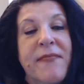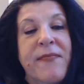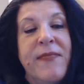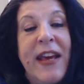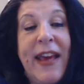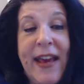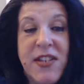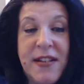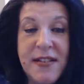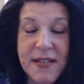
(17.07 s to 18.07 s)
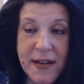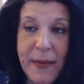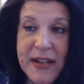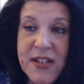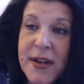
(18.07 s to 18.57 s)
vacation is
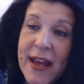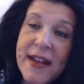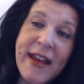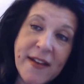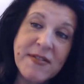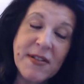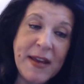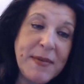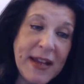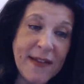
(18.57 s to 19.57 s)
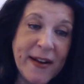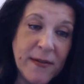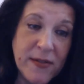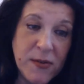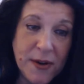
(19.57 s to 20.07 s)
coming to an end after Labor Day, like
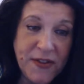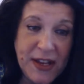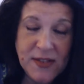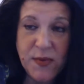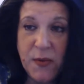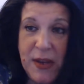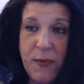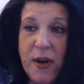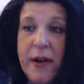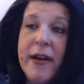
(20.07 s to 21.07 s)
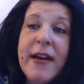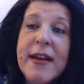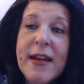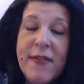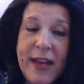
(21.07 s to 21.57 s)
on the Northeast where we were.
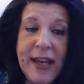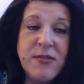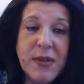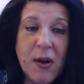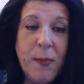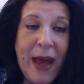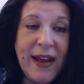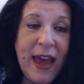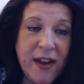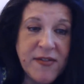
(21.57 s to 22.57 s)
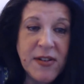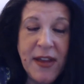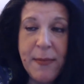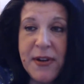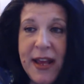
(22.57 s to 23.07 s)
The kids would go back after
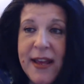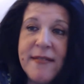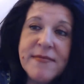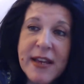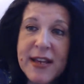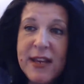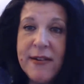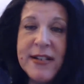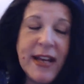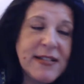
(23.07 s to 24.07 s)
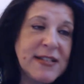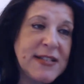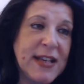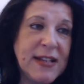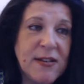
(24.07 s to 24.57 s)
Labor Day. Like here in Texas,
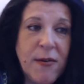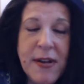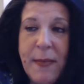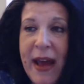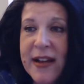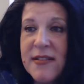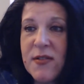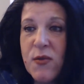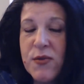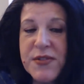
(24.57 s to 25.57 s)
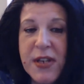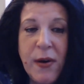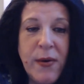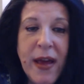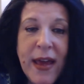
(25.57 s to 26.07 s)
the kids are already back in school.
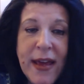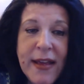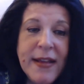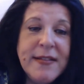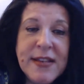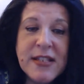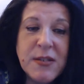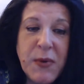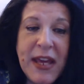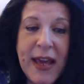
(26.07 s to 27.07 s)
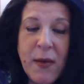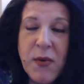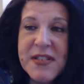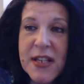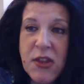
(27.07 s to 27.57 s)
So this weekend
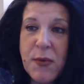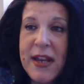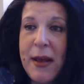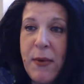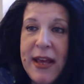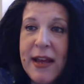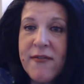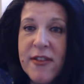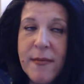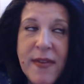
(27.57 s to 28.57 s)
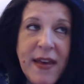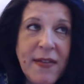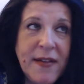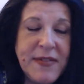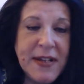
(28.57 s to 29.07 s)
was a 3-day weekend for them, and they
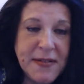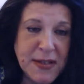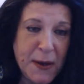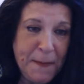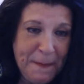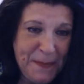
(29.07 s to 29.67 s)
loved it. So